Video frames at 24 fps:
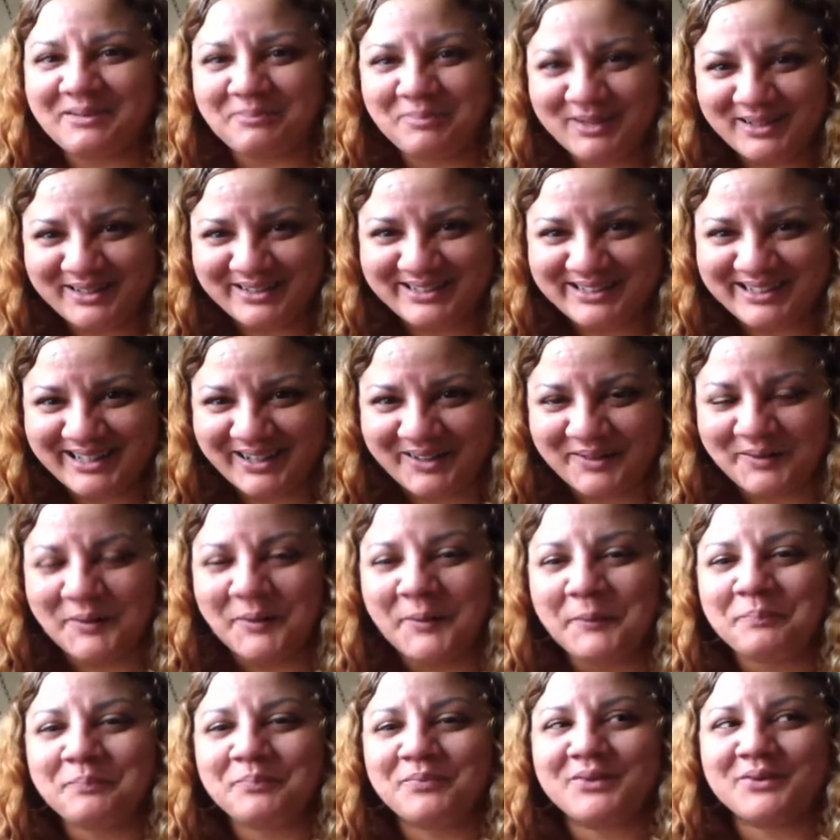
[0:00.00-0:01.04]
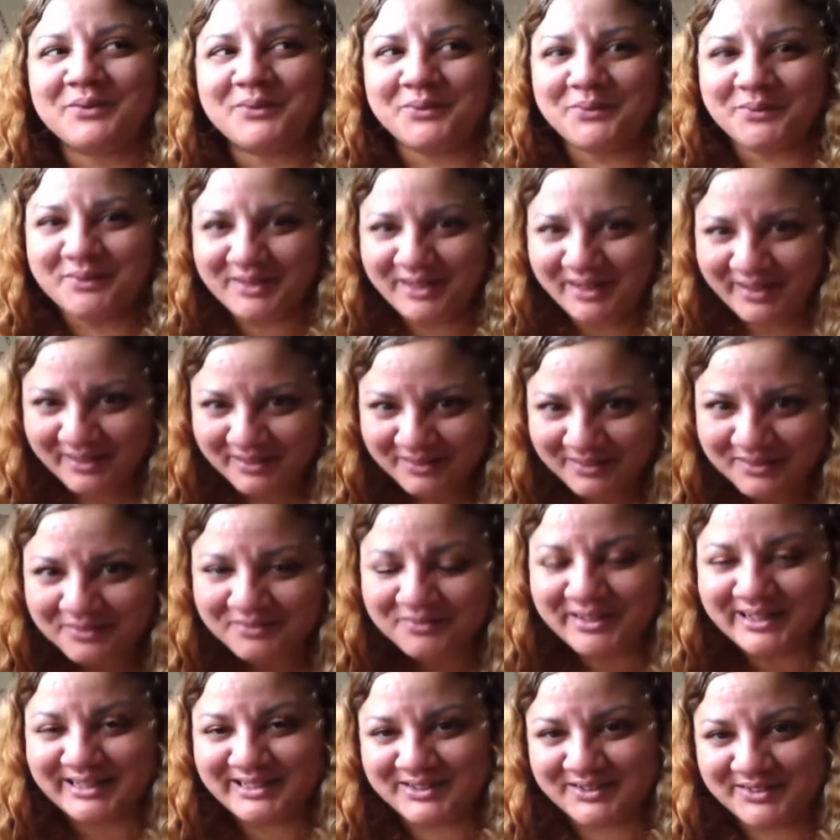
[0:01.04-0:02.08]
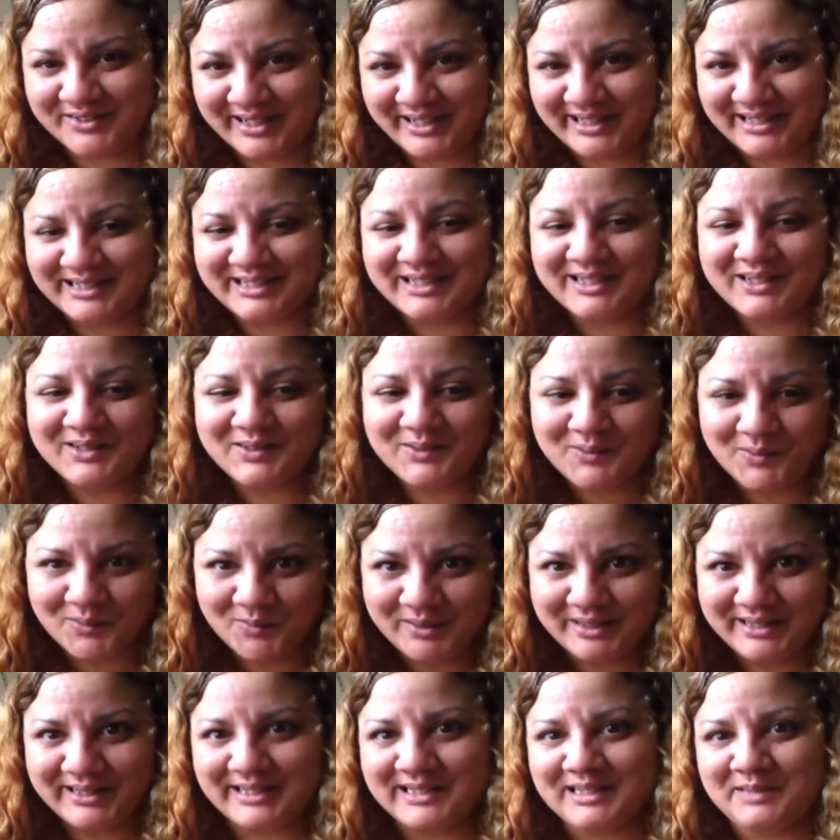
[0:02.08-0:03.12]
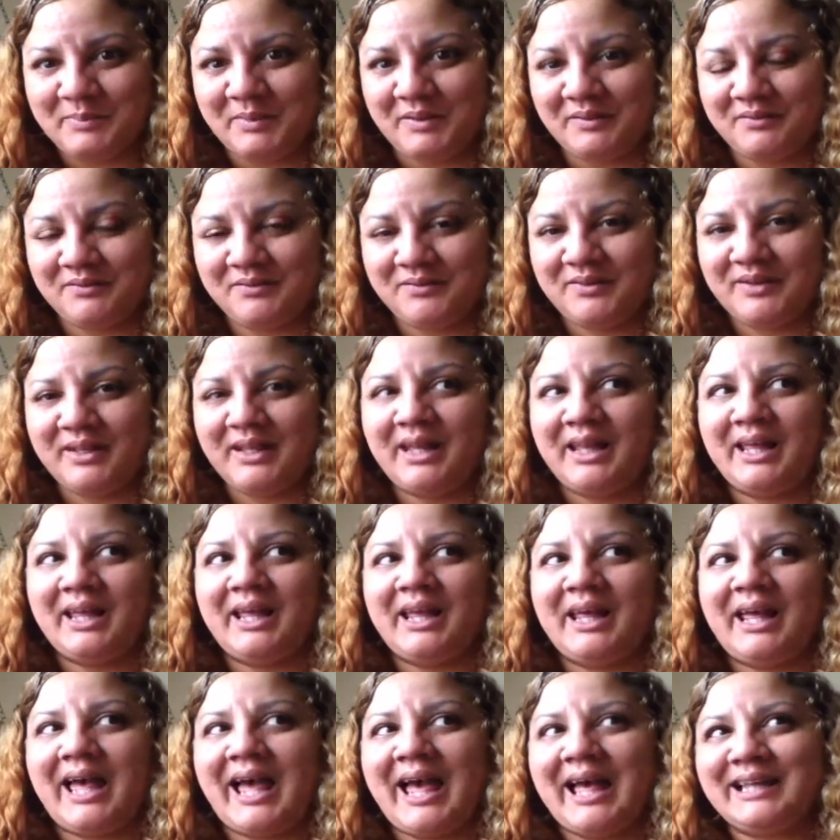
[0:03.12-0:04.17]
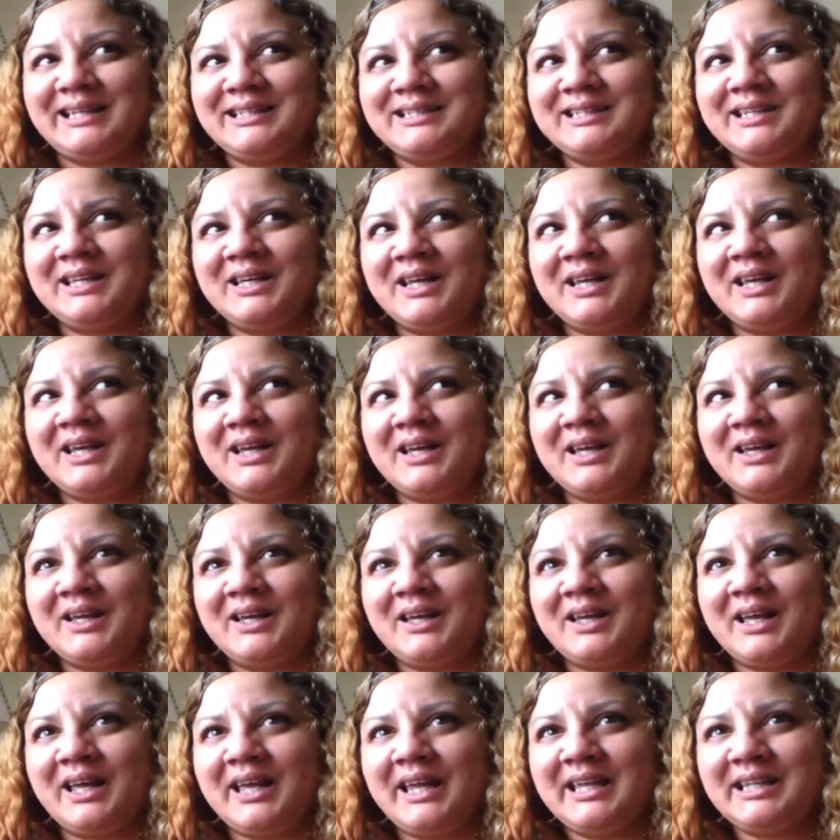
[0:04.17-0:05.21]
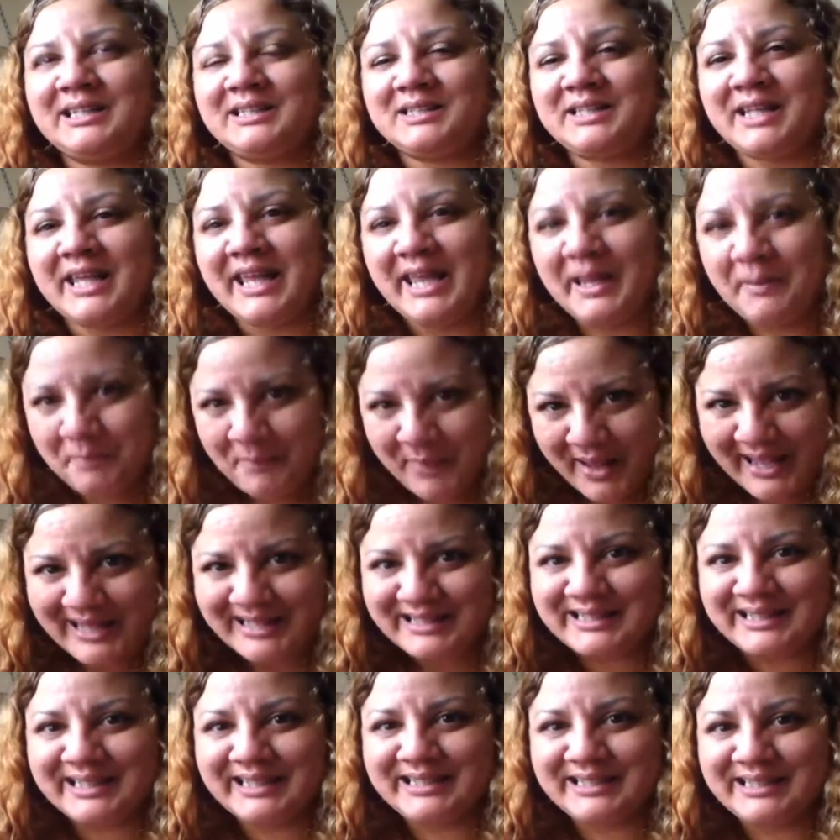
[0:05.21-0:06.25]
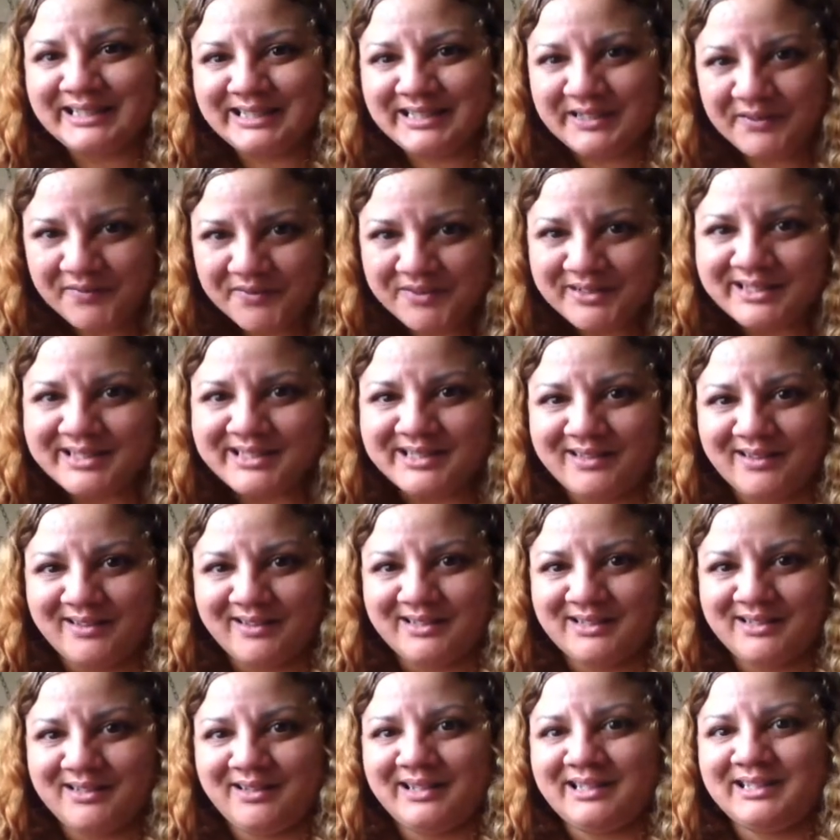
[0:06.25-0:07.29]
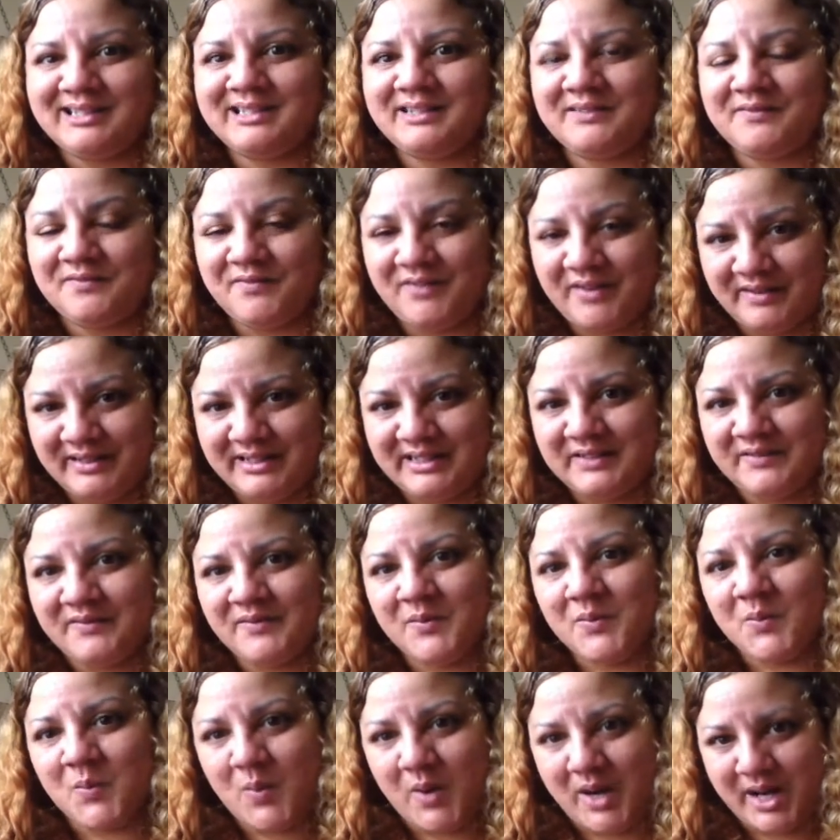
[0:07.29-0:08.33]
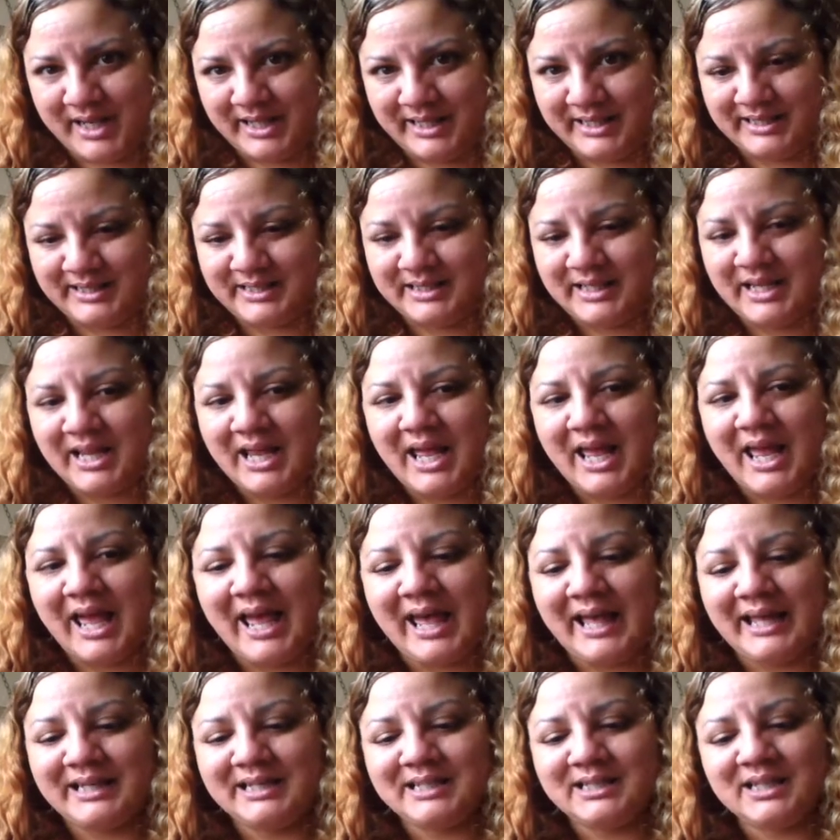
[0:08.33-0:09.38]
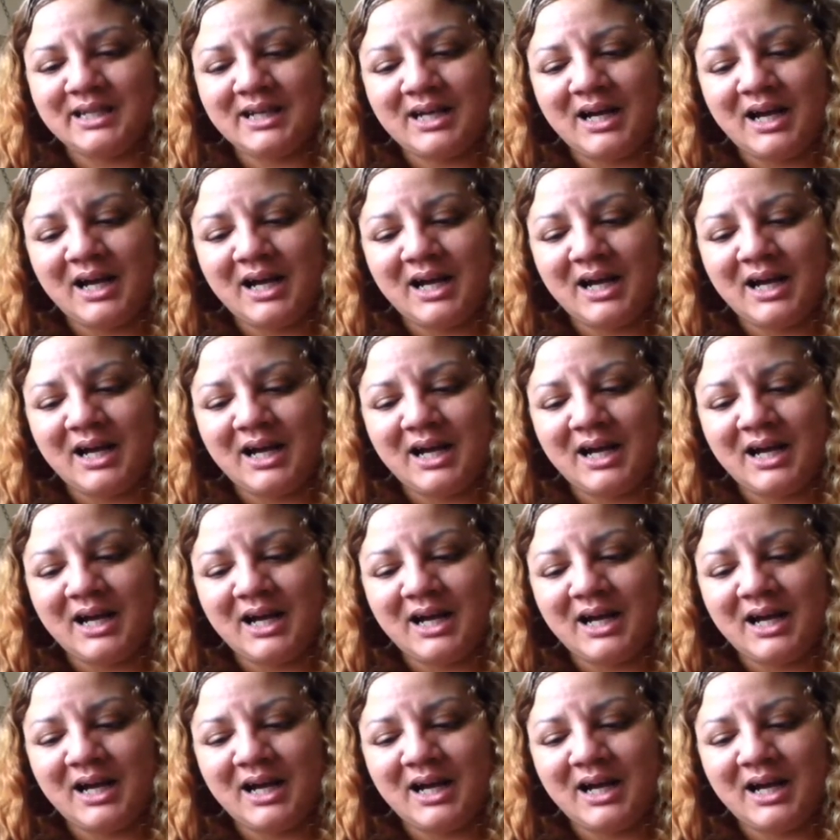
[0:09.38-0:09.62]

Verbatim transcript: and Pluto all going retrograde all in this month. And it's impacting different star signs in very different ways. And